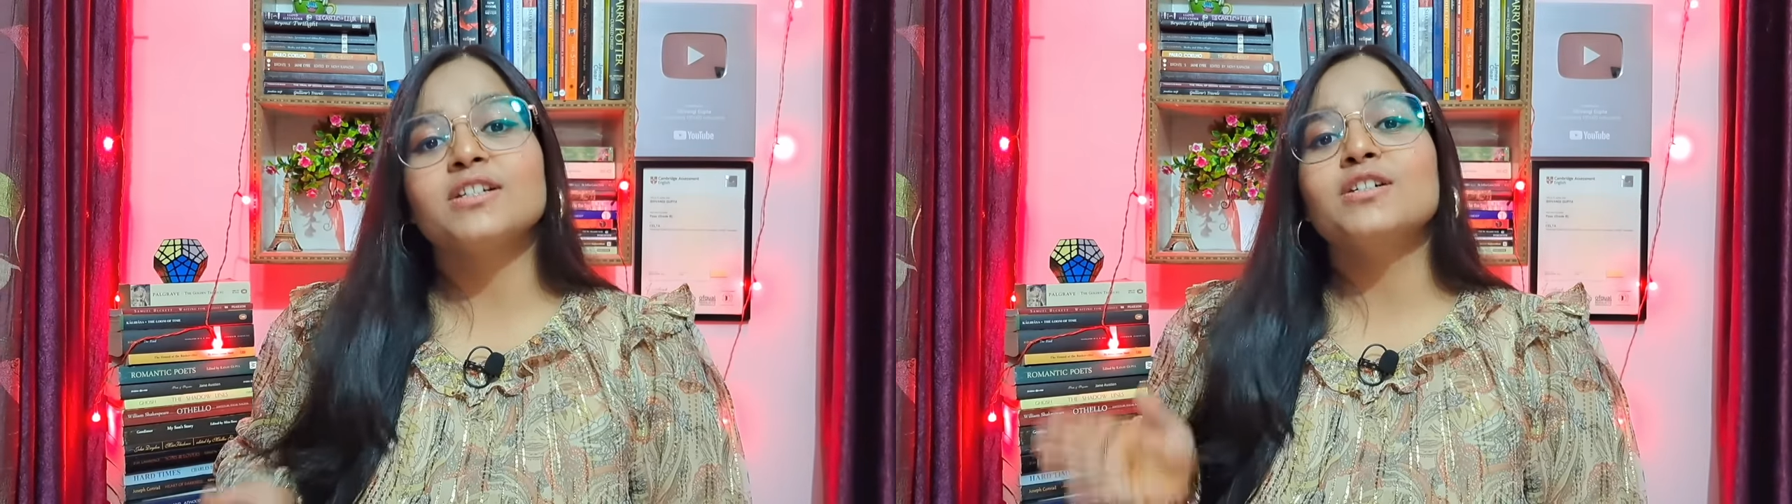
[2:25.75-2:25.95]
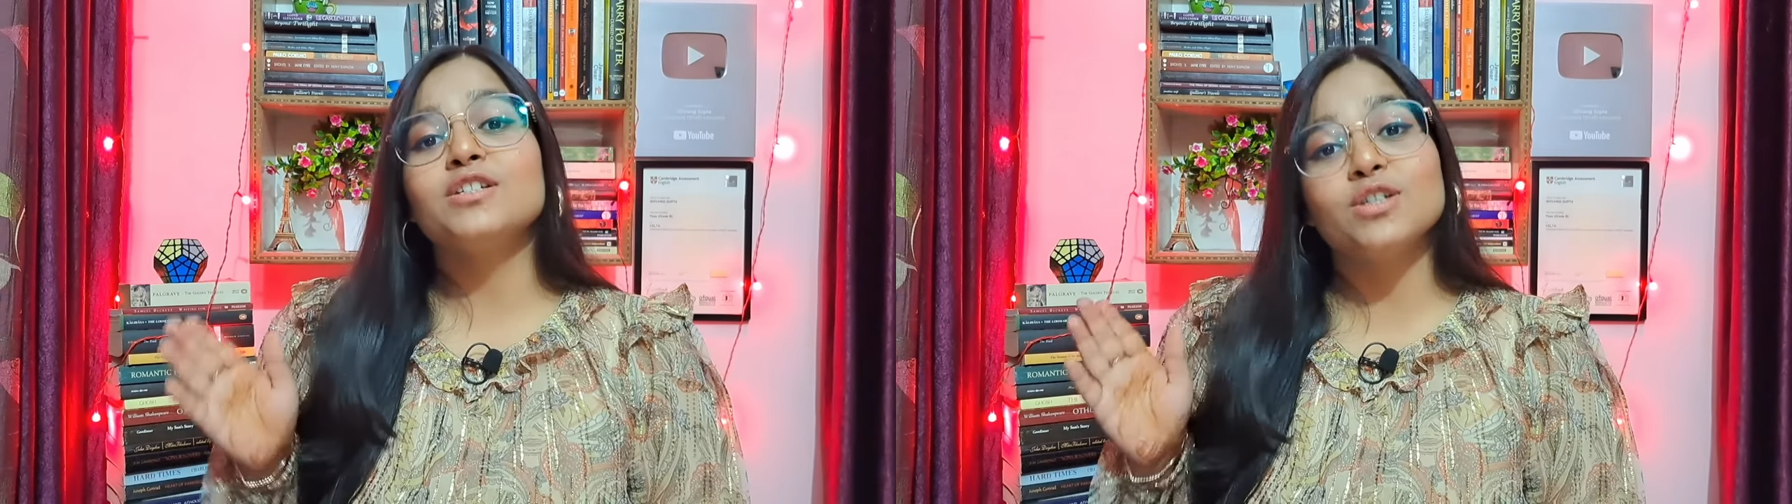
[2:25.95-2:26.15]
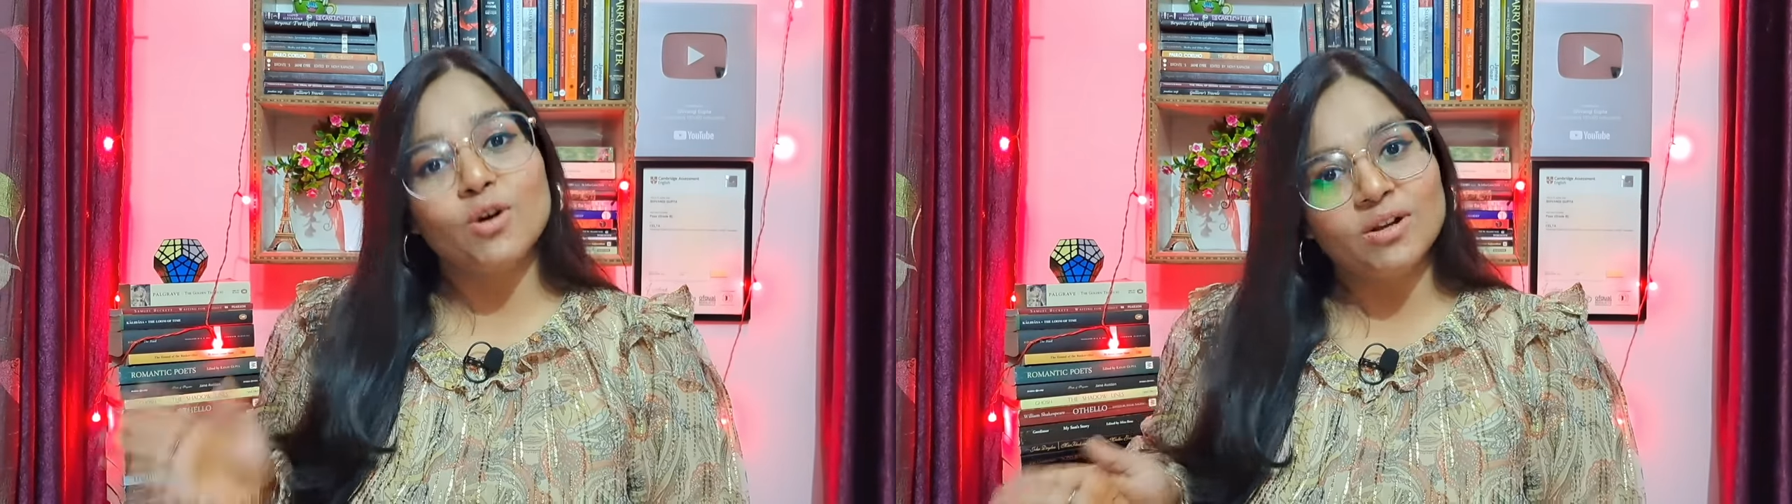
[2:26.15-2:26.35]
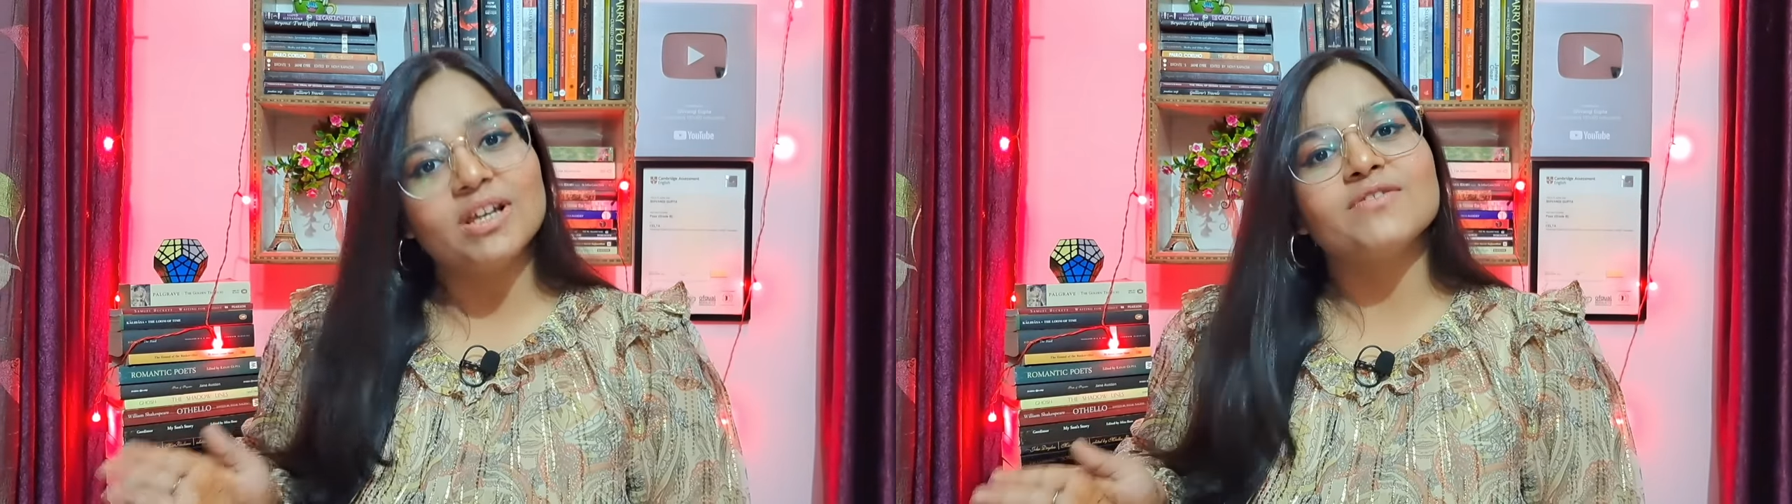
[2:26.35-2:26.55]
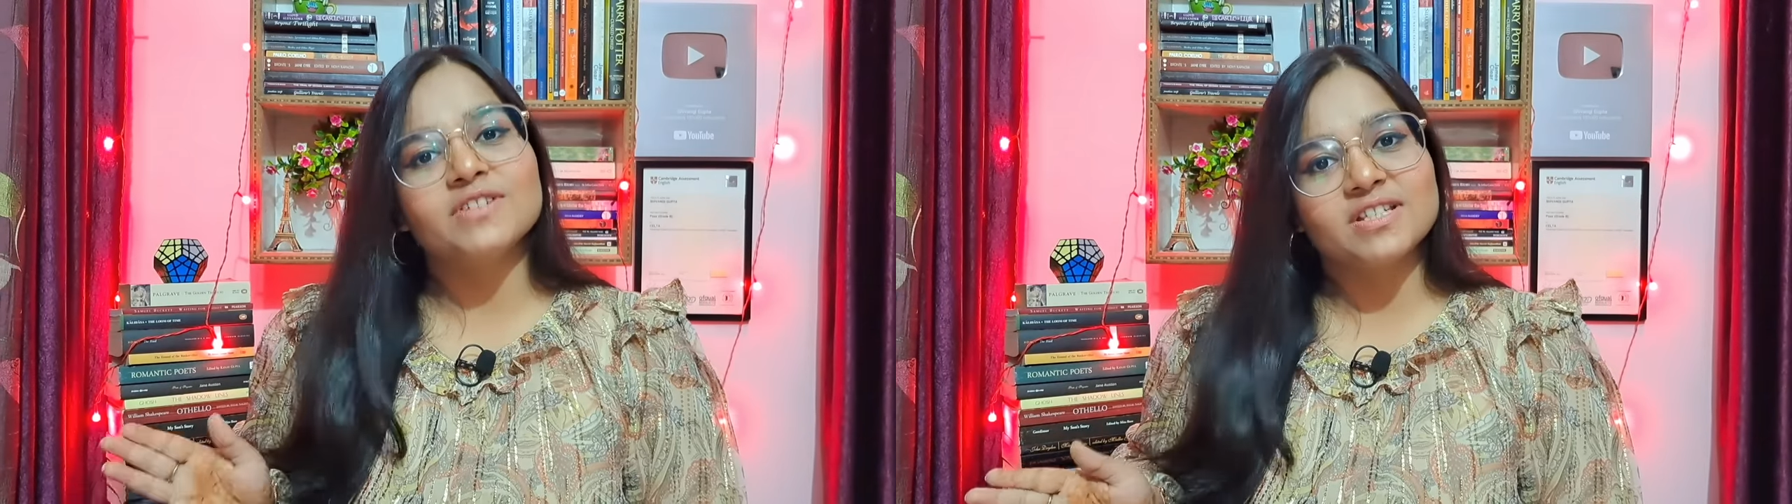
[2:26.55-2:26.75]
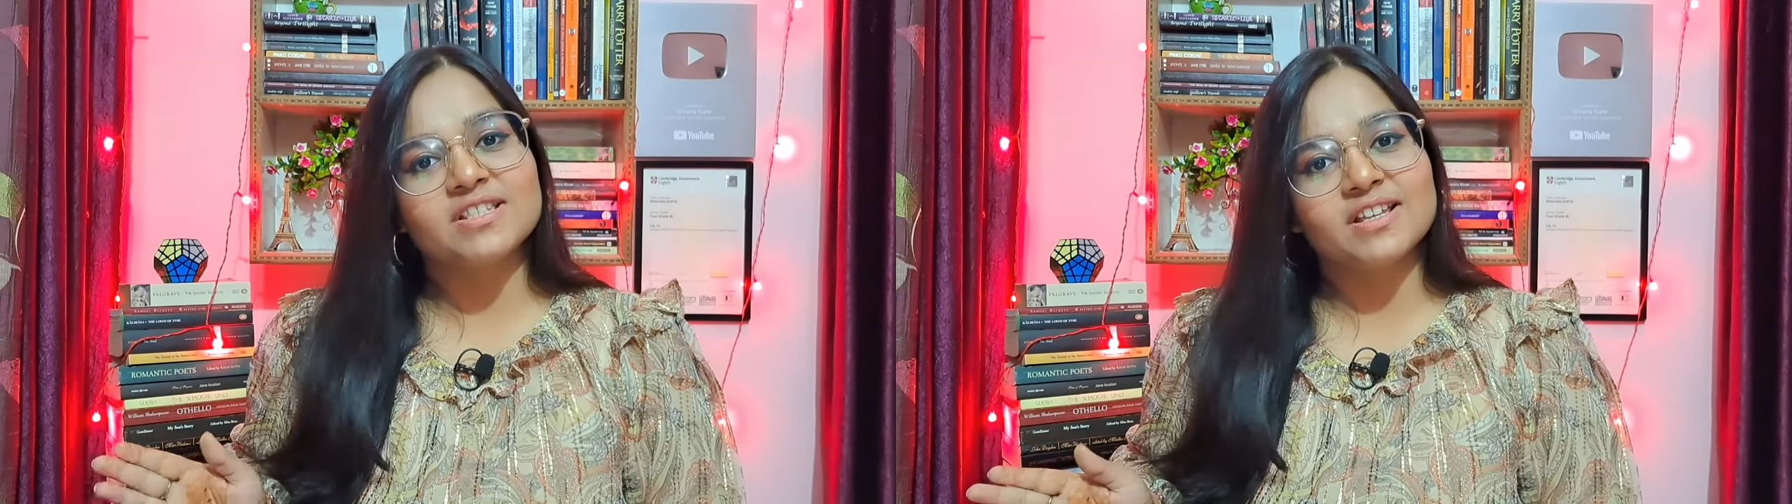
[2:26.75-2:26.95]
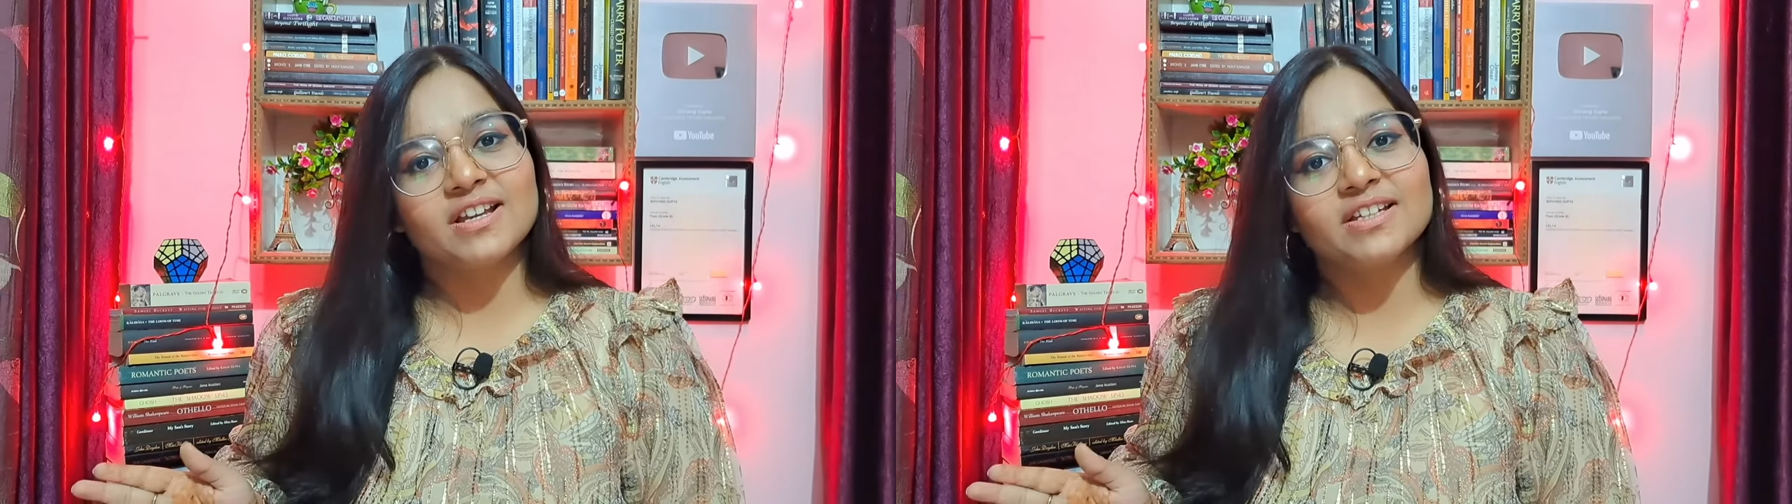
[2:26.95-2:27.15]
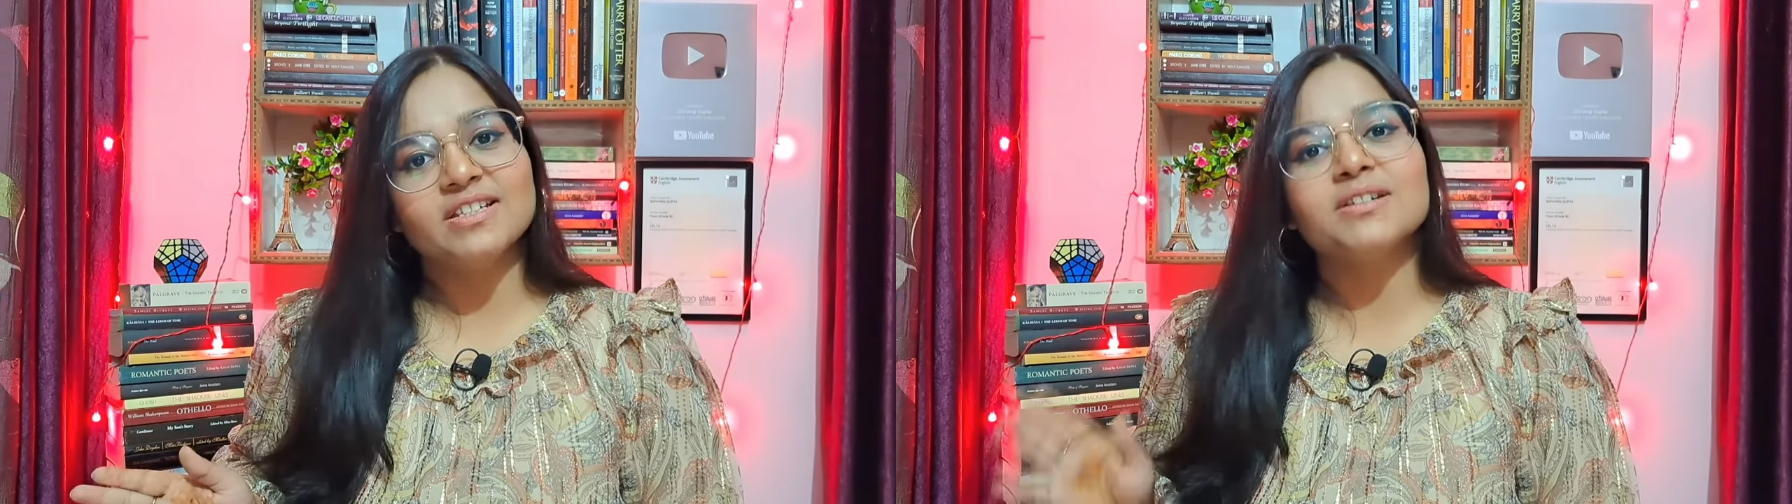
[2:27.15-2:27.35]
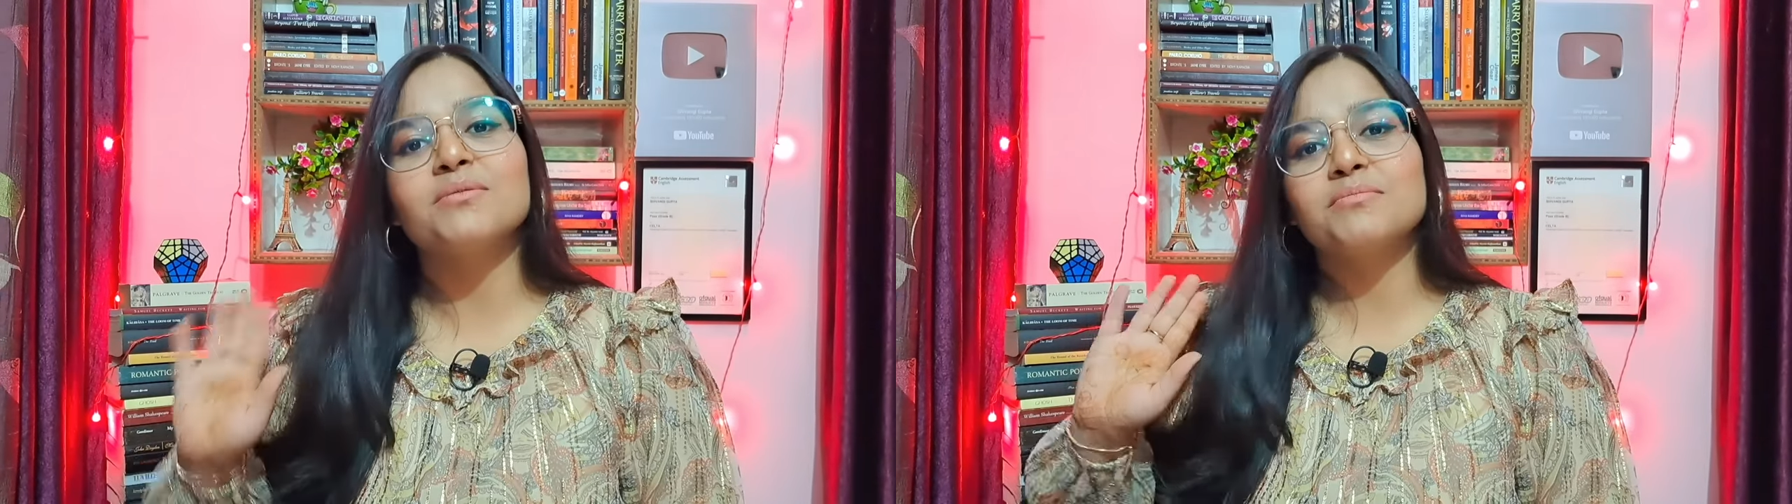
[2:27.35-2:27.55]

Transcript: your left hand side,